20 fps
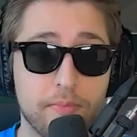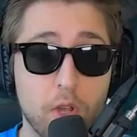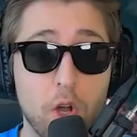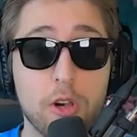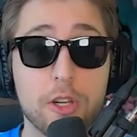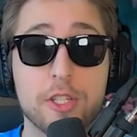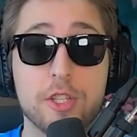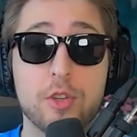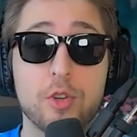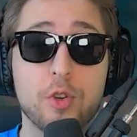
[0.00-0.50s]

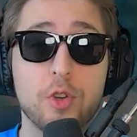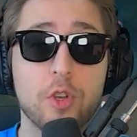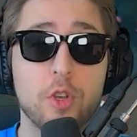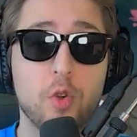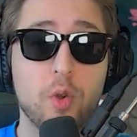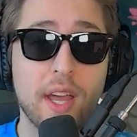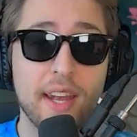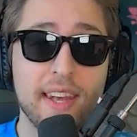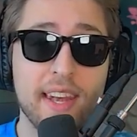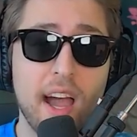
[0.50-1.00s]
Also, you
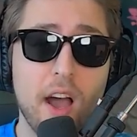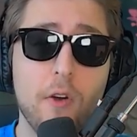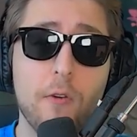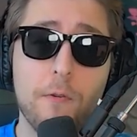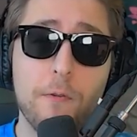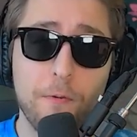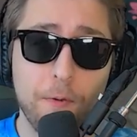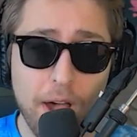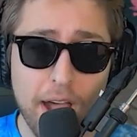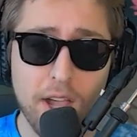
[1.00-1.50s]
can now
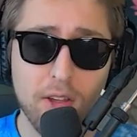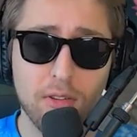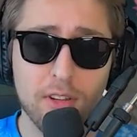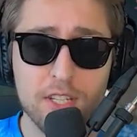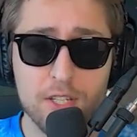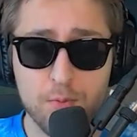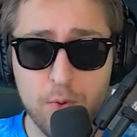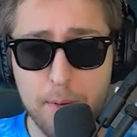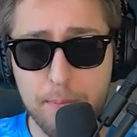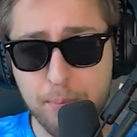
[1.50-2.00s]
finally
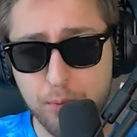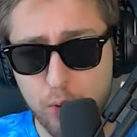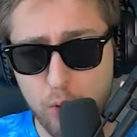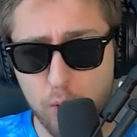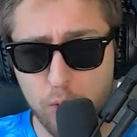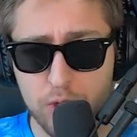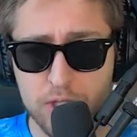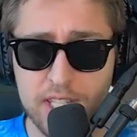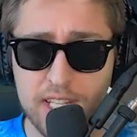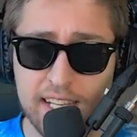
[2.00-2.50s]
swap
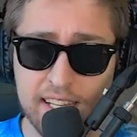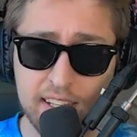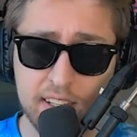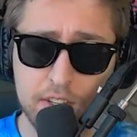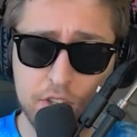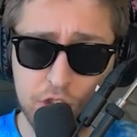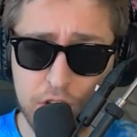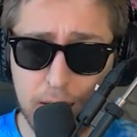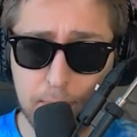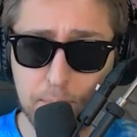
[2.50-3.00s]
roles in
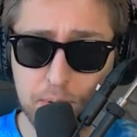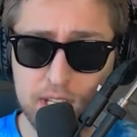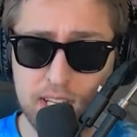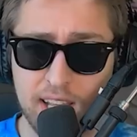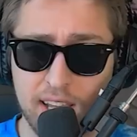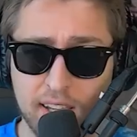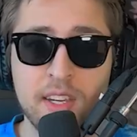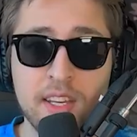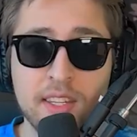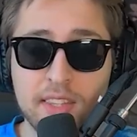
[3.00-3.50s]
Champ
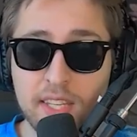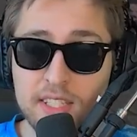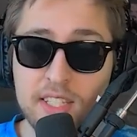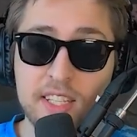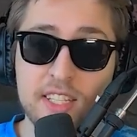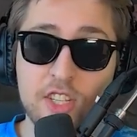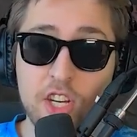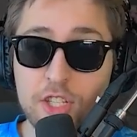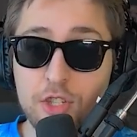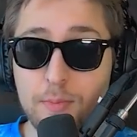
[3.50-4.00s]
Select. This is
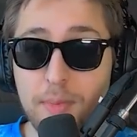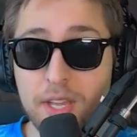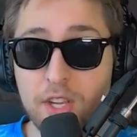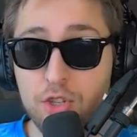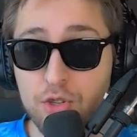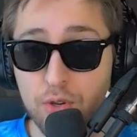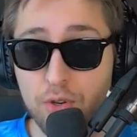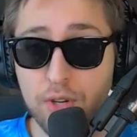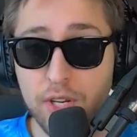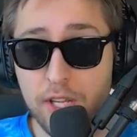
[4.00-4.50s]
just to make
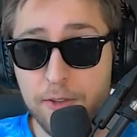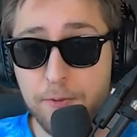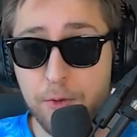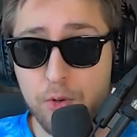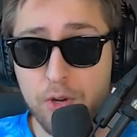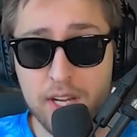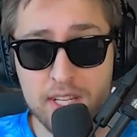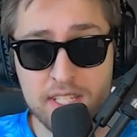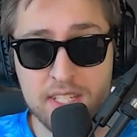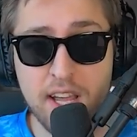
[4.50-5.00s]
sure if
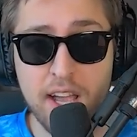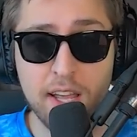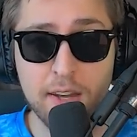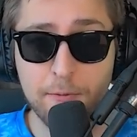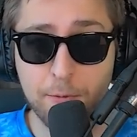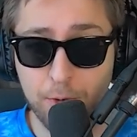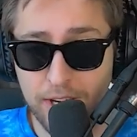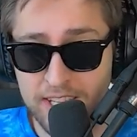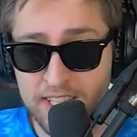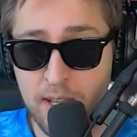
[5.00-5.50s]
you're assigned,
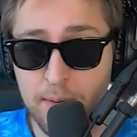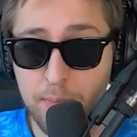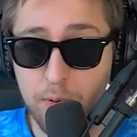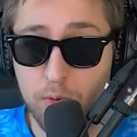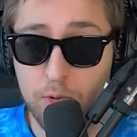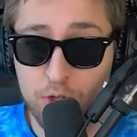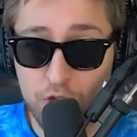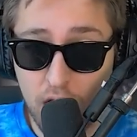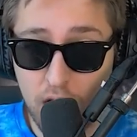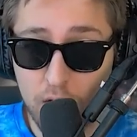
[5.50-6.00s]
for example,
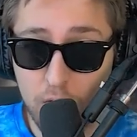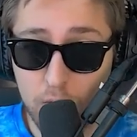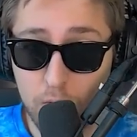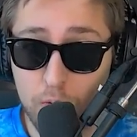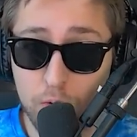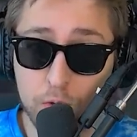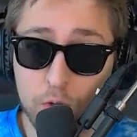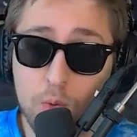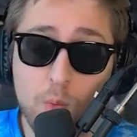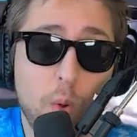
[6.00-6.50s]

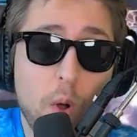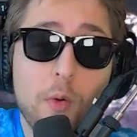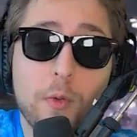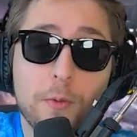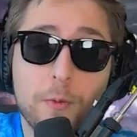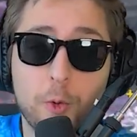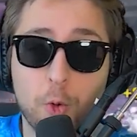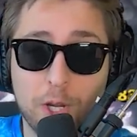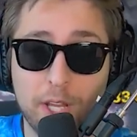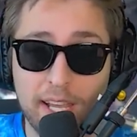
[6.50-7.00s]
jungle, you won't
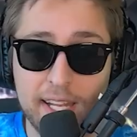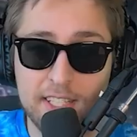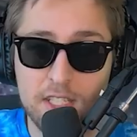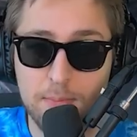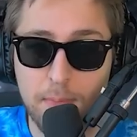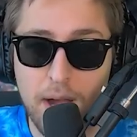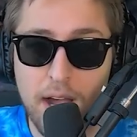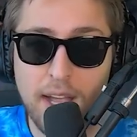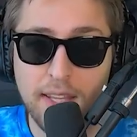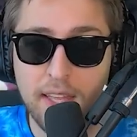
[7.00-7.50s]
forget
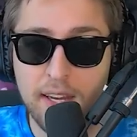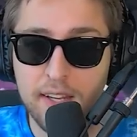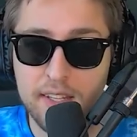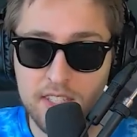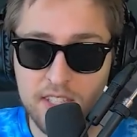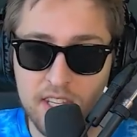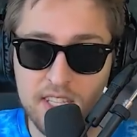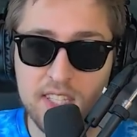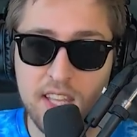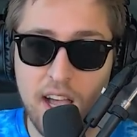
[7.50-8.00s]
Smite and it
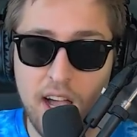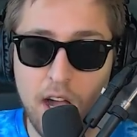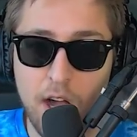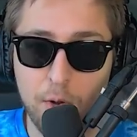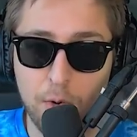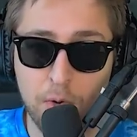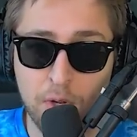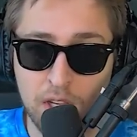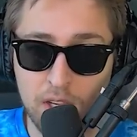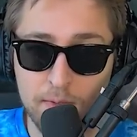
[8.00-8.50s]
just
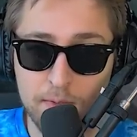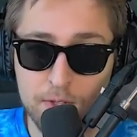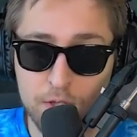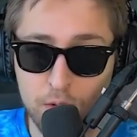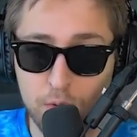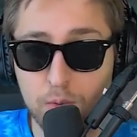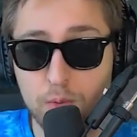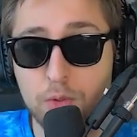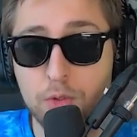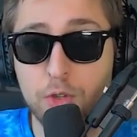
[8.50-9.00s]
auto gives
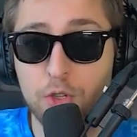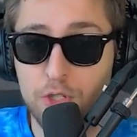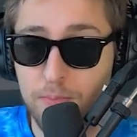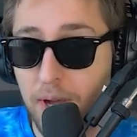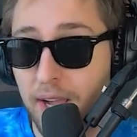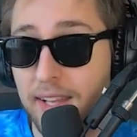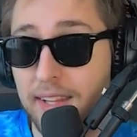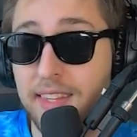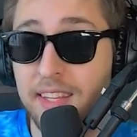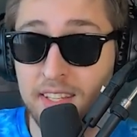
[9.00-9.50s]
you the
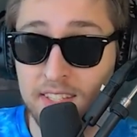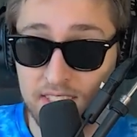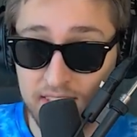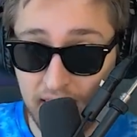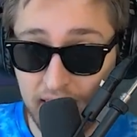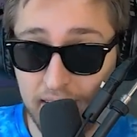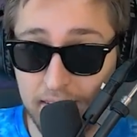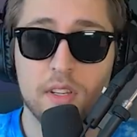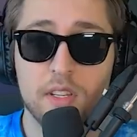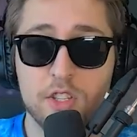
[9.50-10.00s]
Smite
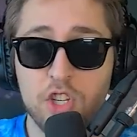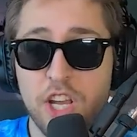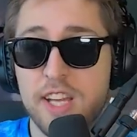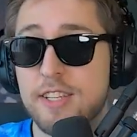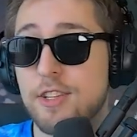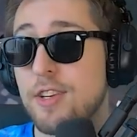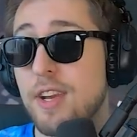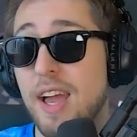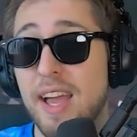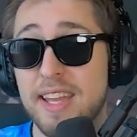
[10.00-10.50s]
instead. Just
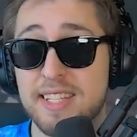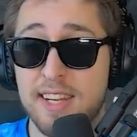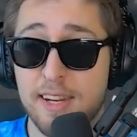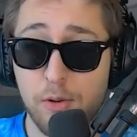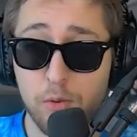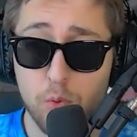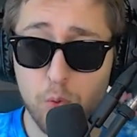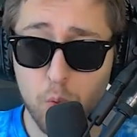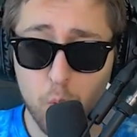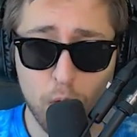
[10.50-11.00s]
a nice
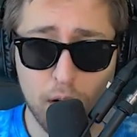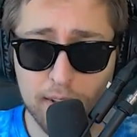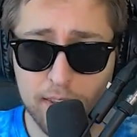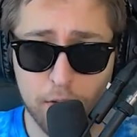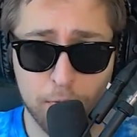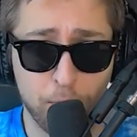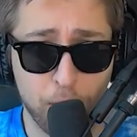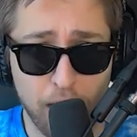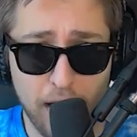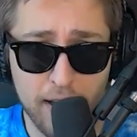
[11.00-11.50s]
little quality
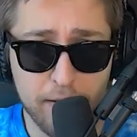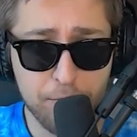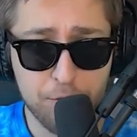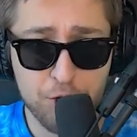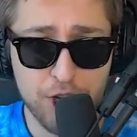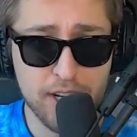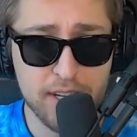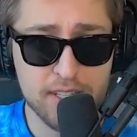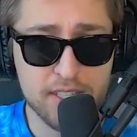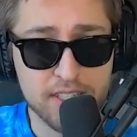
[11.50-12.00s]
of life
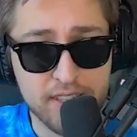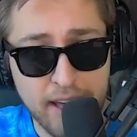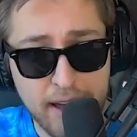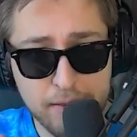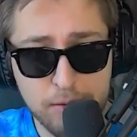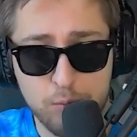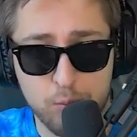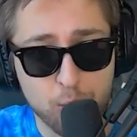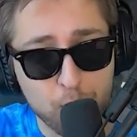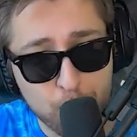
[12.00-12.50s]
change
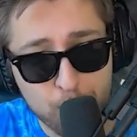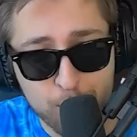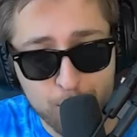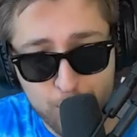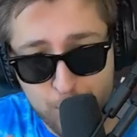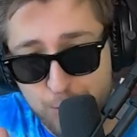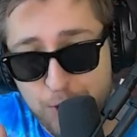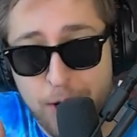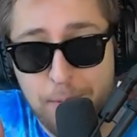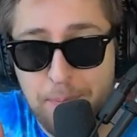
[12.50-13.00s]
that
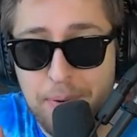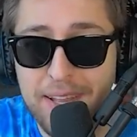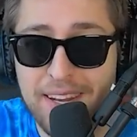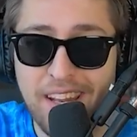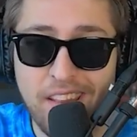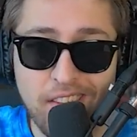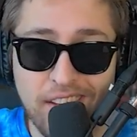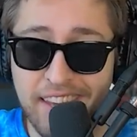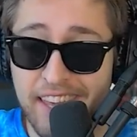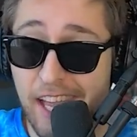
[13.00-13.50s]
should have been
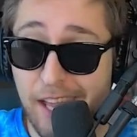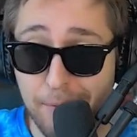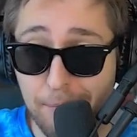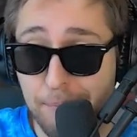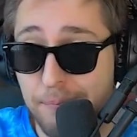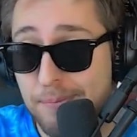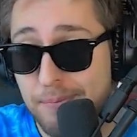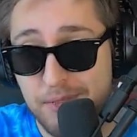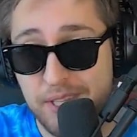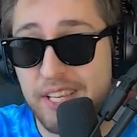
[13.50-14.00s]
in the
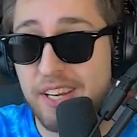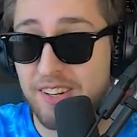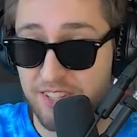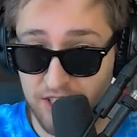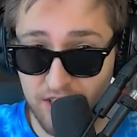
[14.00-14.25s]
game years